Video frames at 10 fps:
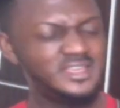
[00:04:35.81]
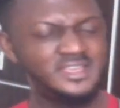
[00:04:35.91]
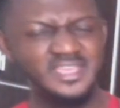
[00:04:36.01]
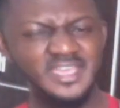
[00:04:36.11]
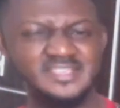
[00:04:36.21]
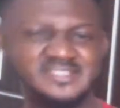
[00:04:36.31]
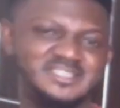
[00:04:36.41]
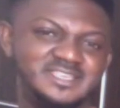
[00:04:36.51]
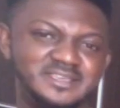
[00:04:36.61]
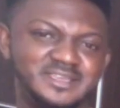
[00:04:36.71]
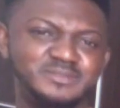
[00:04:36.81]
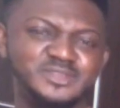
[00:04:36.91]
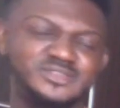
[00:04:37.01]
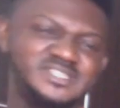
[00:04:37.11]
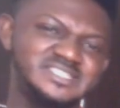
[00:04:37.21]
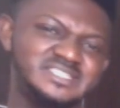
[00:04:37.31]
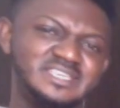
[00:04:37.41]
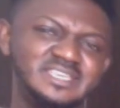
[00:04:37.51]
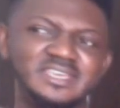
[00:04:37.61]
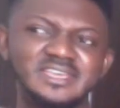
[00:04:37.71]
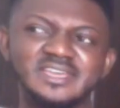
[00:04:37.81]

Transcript: here is C. In between C